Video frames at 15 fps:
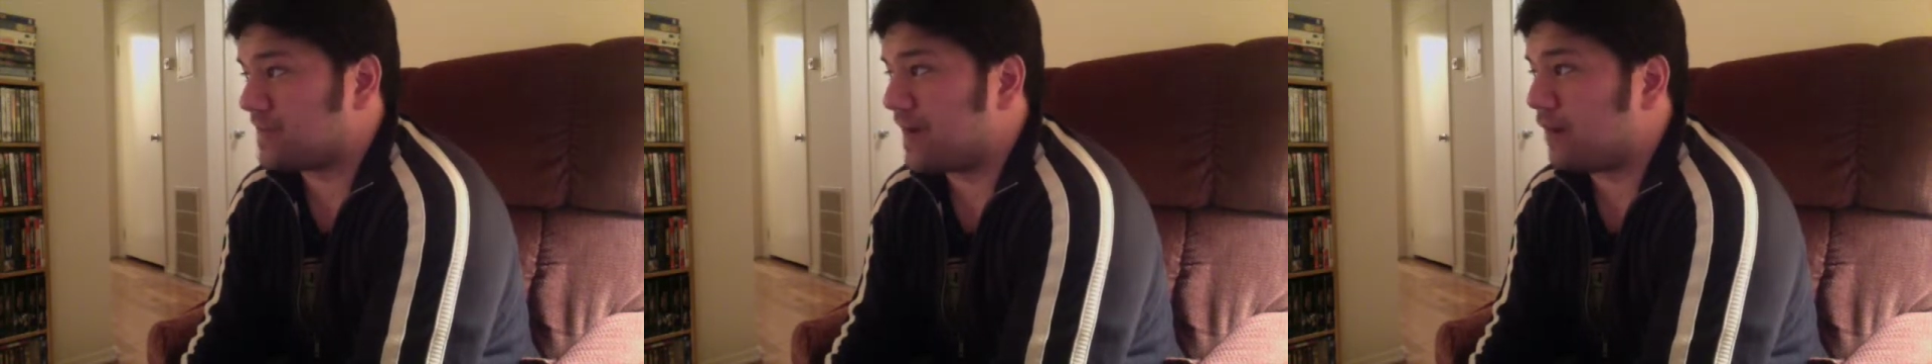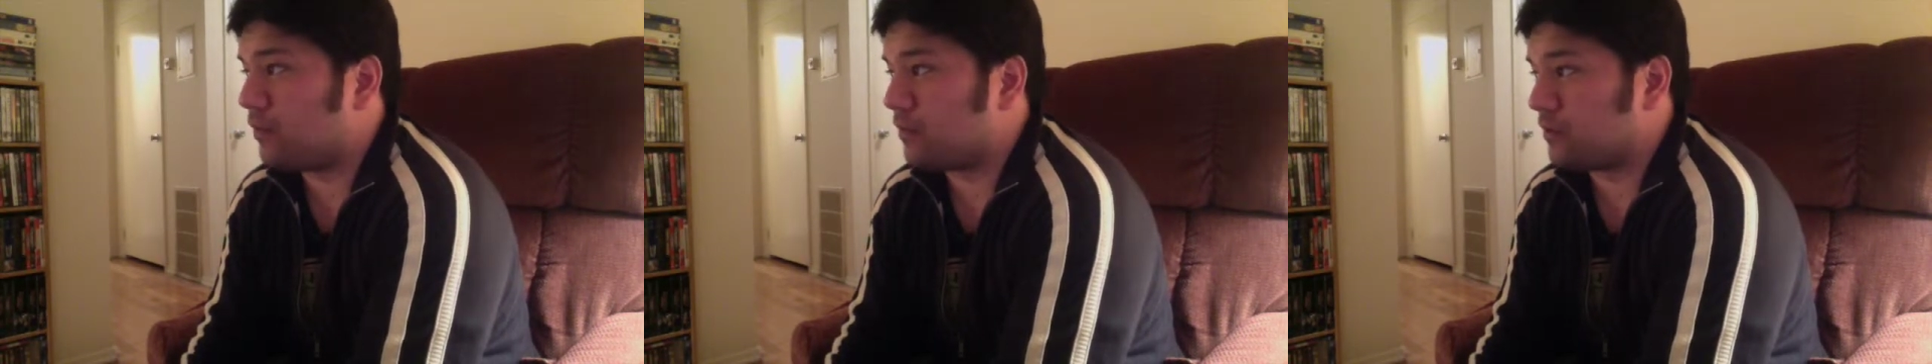
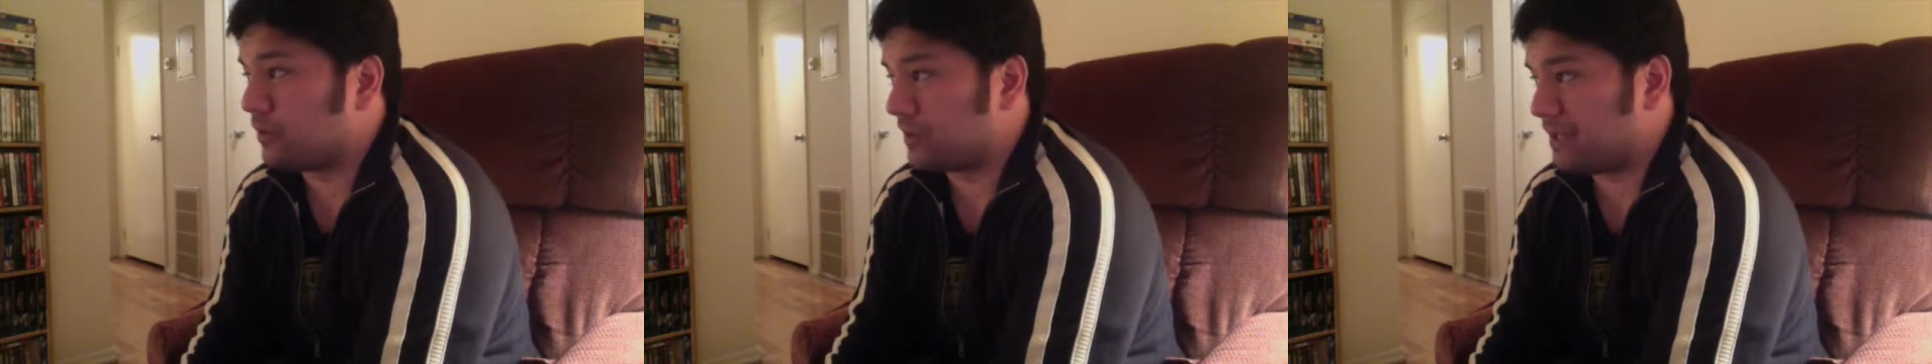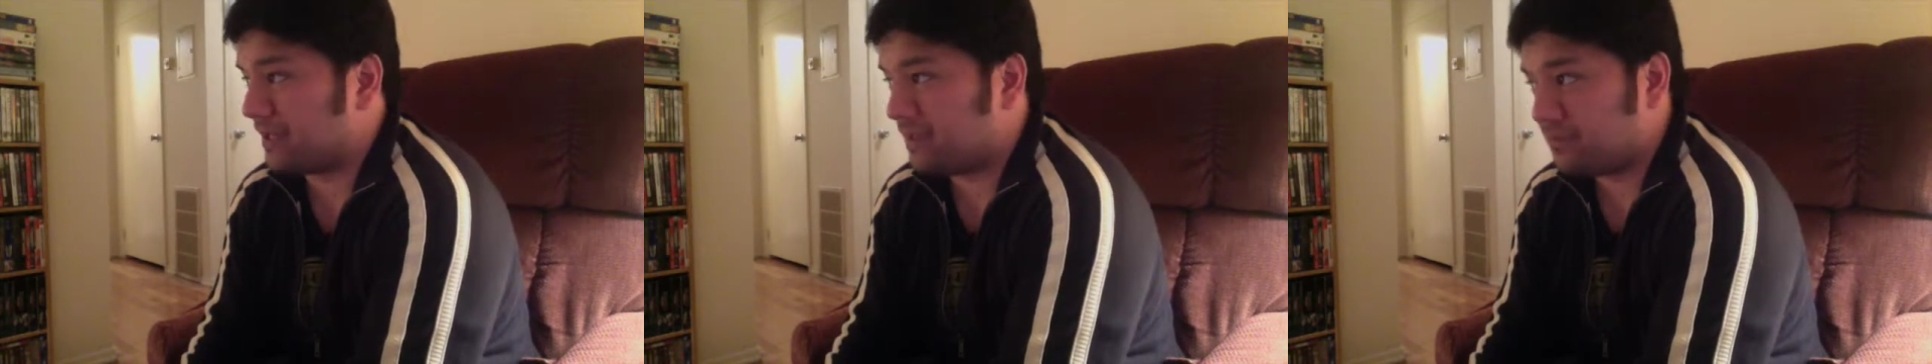
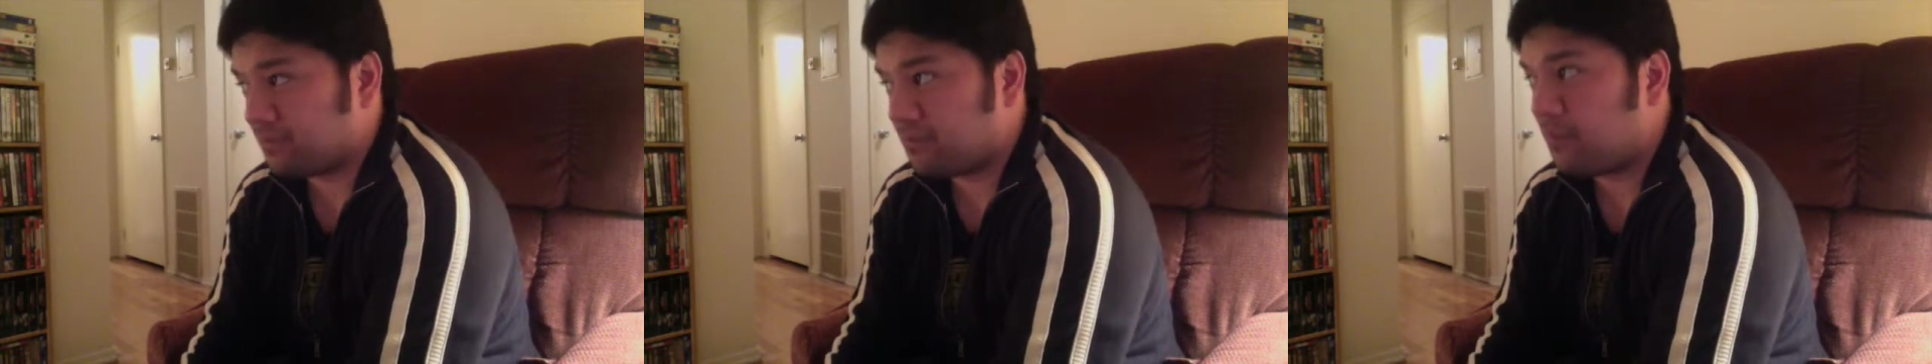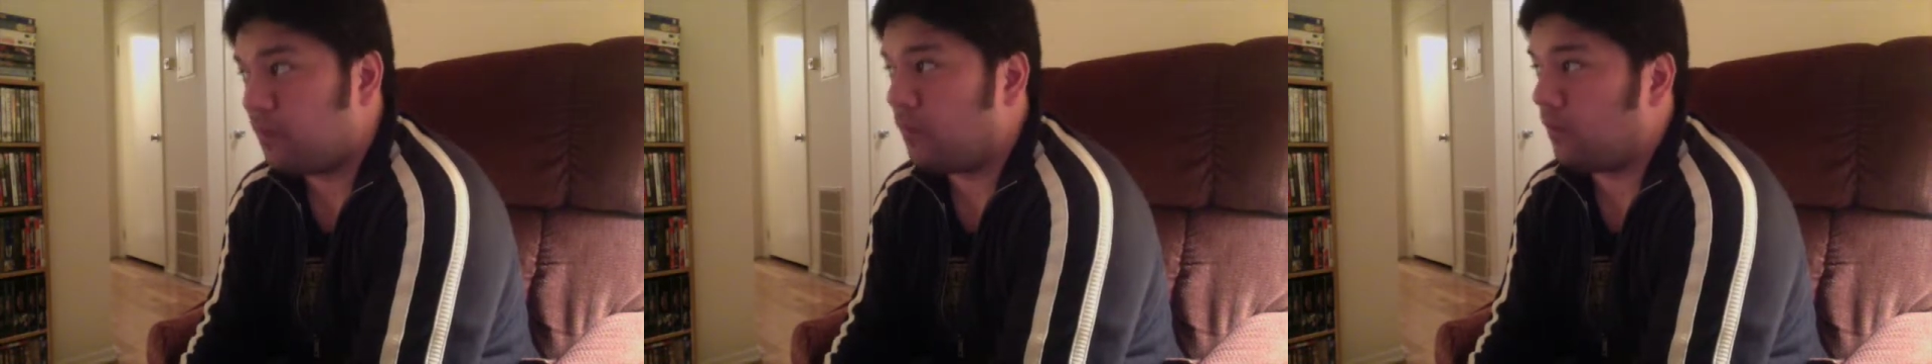dour-looking
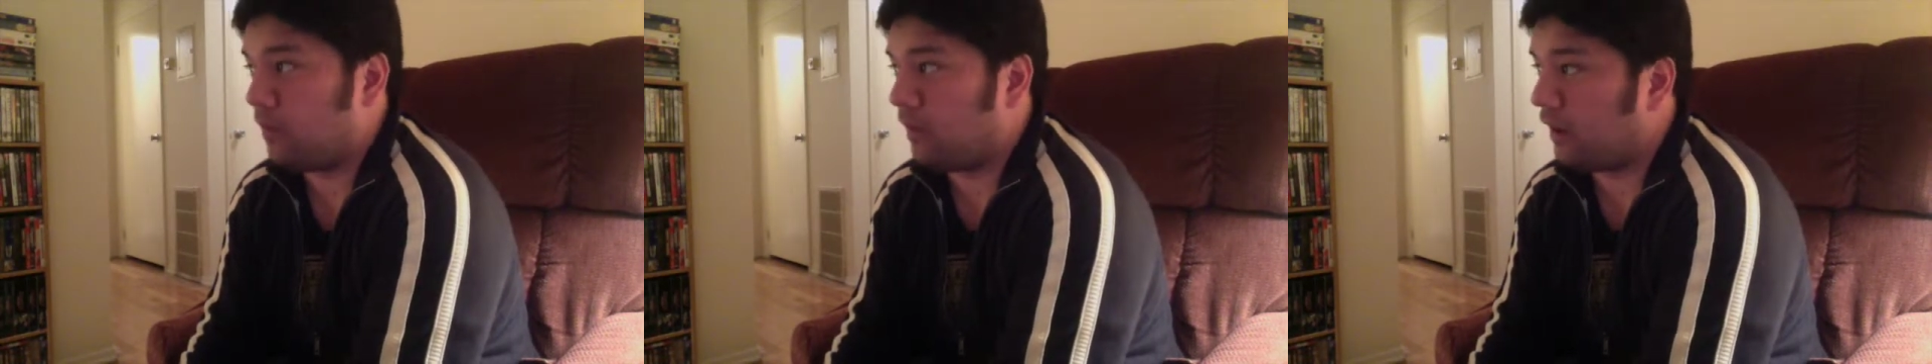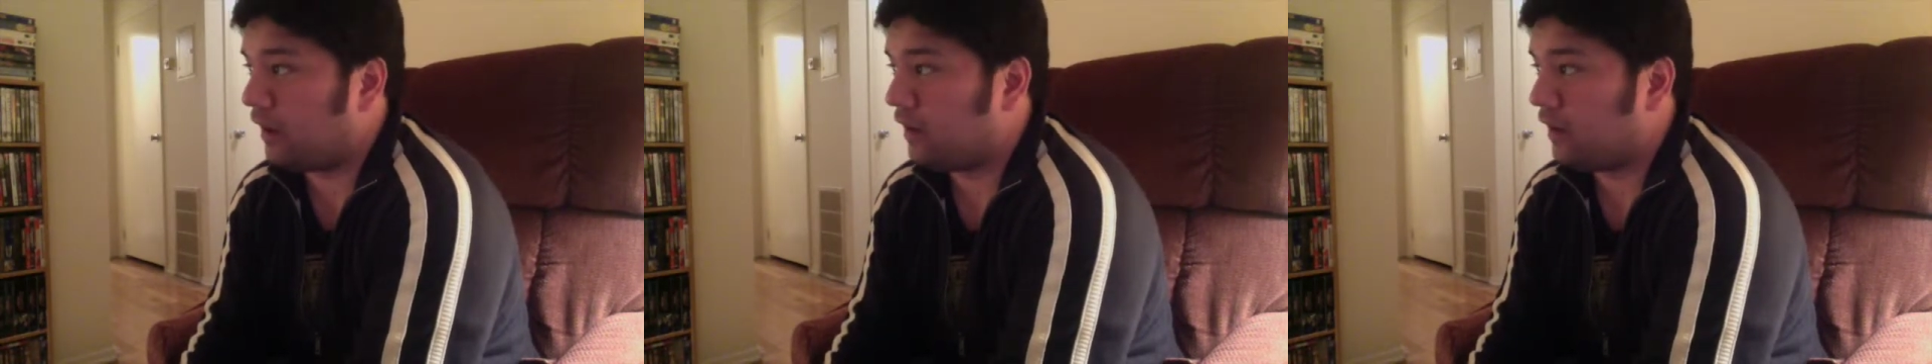even more.